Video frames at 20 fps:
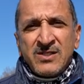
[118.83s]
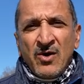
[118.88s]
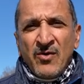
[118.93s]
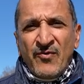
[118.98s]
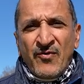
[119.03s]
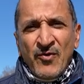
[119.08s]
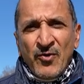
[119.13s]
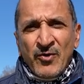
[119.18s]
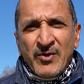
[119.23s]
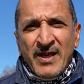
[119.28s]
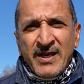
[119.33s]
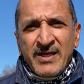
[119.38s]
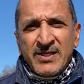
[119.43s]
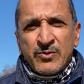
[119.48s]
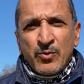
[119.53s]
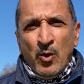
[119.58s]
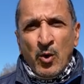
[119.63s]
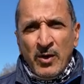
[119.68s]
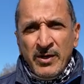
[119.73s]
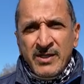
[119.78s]
no fluke that he's
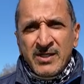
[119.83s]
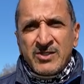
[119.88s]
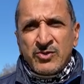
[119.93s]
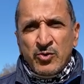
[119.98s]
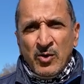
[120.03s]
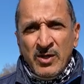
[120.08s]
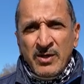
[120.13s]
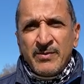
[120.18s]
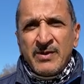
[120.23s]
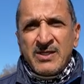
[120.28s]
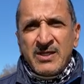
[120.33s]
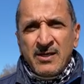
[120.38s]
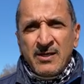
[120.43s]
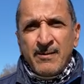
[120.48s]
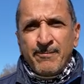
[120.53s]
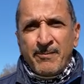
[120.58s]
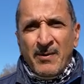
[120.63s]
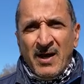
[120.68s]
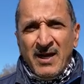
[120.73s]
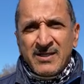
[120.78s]
won this tournament in
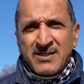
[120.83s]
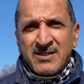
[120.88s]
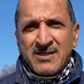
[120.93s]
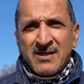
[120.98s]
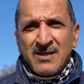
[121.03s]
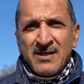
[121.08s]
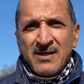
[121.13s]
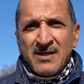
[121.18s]
the past